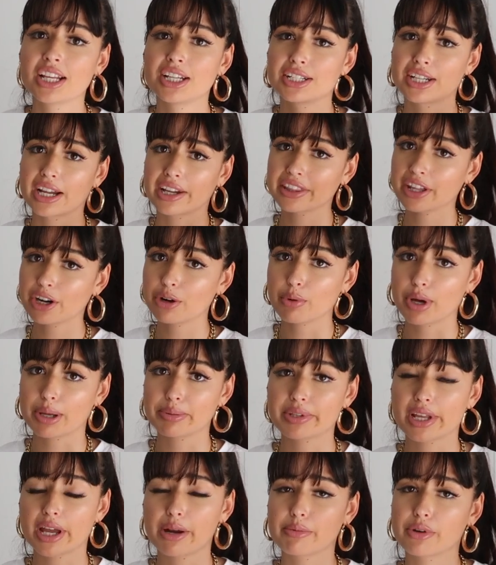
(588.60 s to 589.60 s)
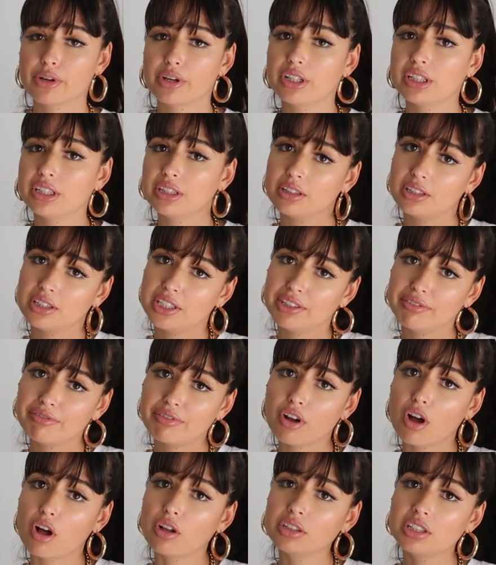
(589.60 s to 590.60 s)
check their website. I'm gonna leave
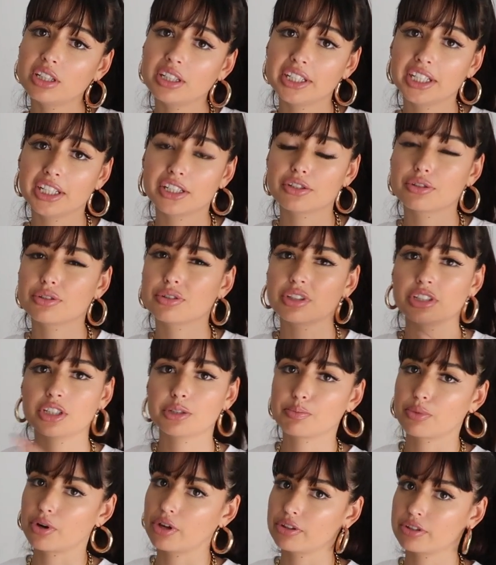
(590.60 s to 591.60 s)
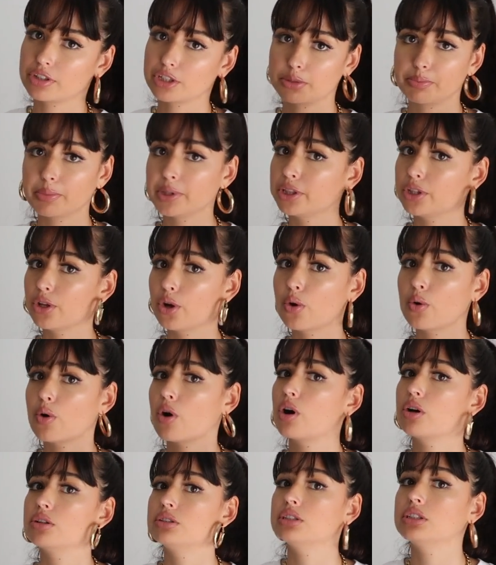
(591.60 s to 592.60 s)
all the links to these products below
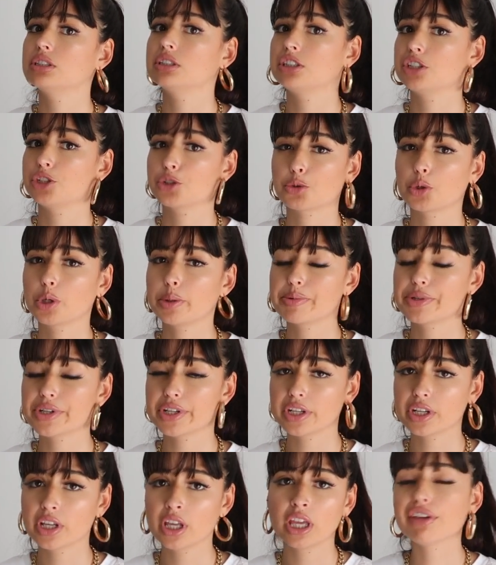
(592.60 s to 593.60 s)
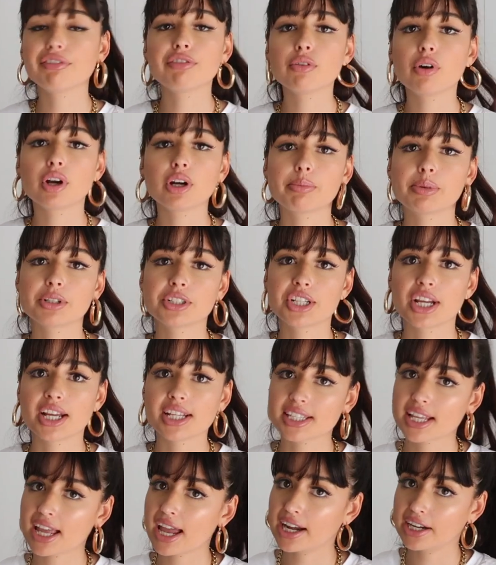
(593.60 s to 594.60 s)
on the description. If you want to
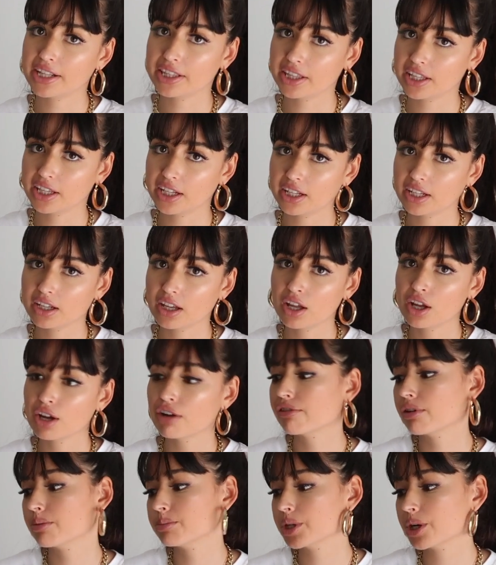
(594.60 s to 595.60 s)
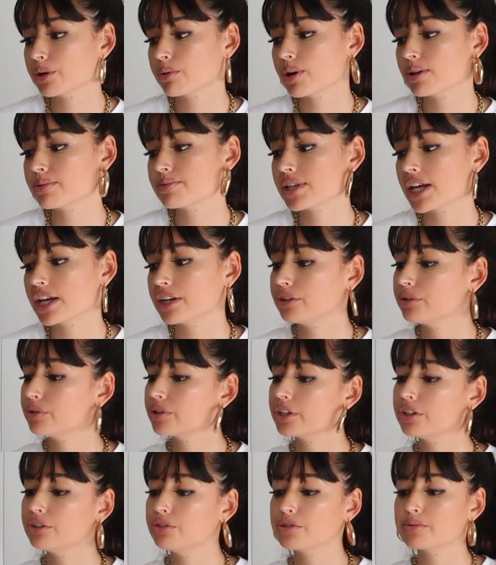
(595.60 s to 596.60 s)
purchase anything, from their website, you
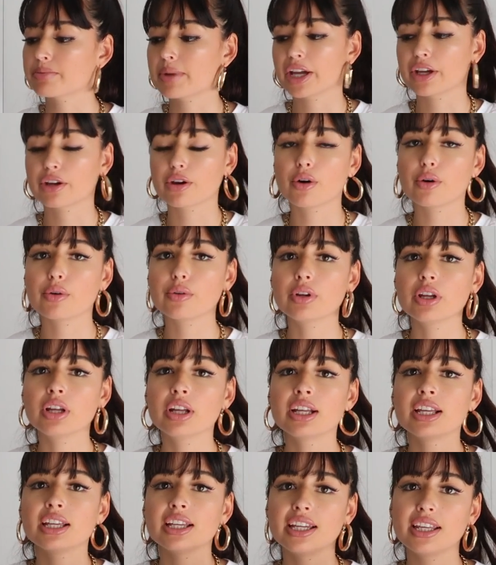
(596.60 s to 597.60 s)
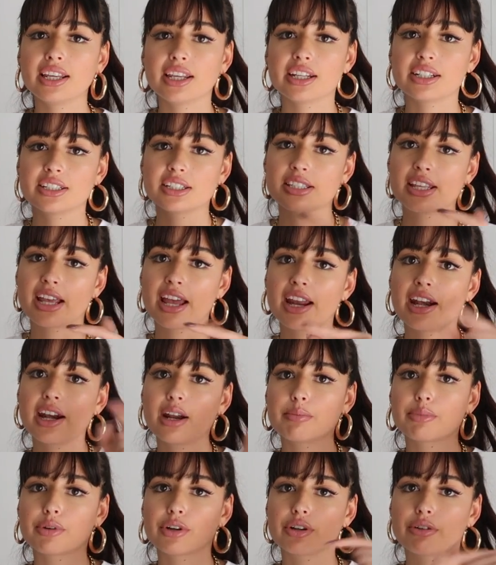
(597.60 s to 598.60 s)
can use my code
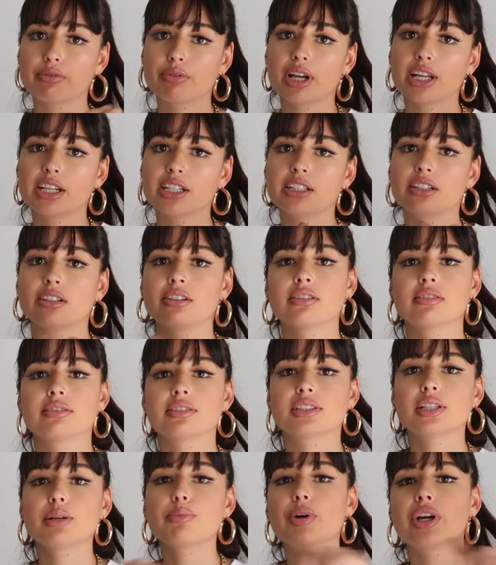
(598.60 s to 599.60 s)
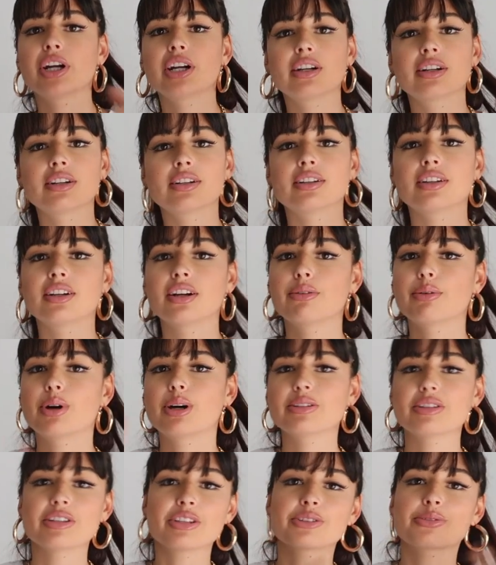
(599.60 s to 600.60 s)
INESH10, I'm gonna write it somewhere
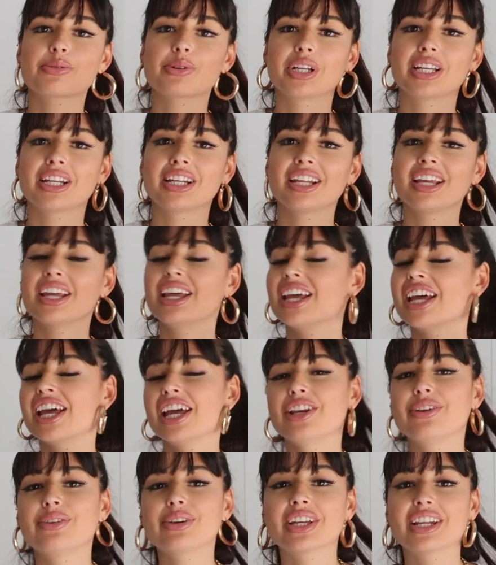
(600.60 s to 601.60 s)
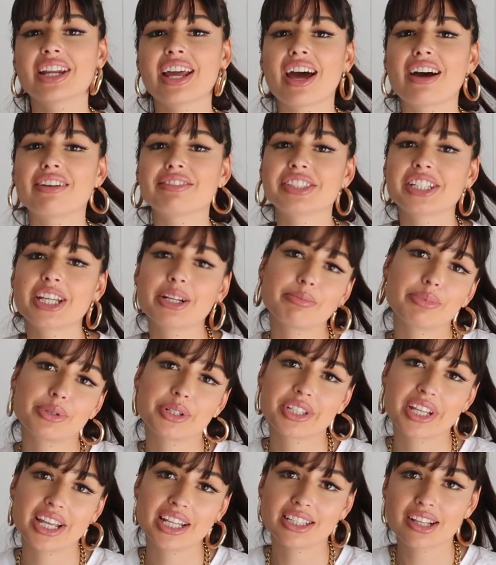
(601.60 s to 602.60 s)
around the screen, and you can have
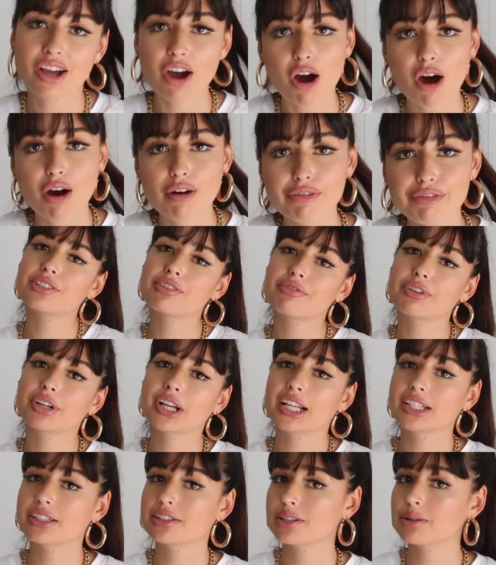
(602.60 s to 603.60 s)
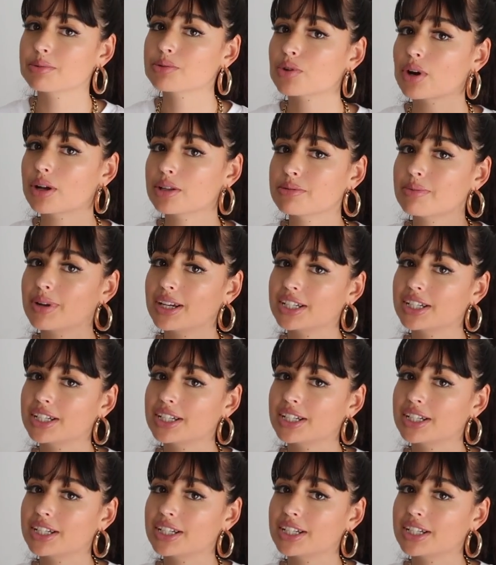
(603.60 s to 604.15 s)
10% off. Don't forget to subscribe to